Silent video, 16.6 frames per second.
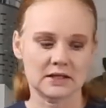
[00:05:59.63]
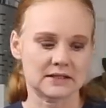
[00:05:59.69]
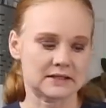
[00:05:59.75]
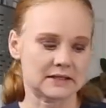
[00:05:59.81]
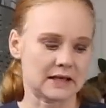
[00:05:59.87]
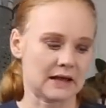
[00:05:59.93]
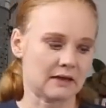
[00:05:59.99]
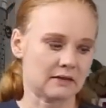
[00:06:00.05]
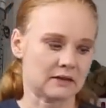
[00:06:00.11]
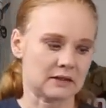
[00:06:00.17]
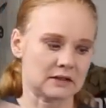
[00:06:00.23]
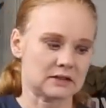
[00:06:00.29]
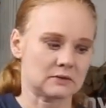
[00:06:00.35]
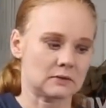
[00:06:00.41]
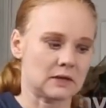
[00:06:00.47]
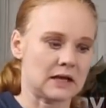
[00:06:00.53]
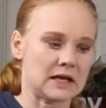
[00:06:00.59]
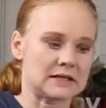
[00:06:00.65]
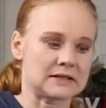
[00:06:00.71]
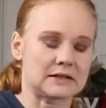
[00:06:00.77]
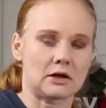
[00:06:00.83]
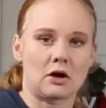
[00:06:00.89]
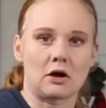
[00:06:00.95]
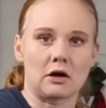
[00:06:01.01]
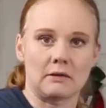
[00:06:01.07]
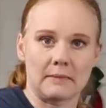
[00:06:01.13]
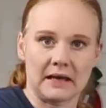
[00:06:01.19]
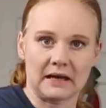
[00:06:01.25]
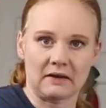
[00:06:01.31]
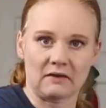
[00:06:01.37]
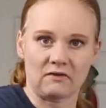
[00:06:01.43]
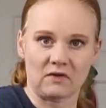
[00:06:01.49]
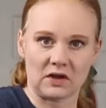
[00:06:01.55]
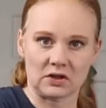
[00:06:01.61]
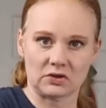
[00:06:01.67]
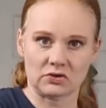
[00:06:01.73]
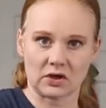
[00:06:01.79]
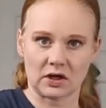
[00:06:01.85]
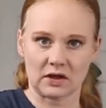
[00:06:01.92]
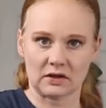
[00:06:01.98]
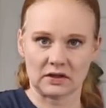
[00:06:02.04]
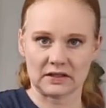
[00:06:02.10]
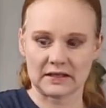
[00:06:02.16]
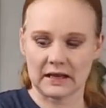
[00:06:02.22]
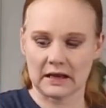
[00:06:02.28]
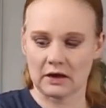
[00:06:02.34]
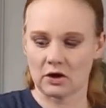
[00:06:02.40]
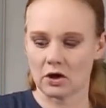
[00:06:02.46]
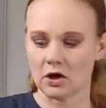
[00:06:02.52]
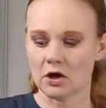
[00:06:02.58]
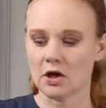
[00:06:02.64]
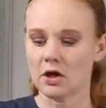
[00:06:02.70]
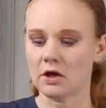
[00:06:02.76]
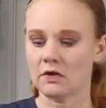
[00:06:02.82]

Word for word: see how this one has the automatic feed tray on the scanner?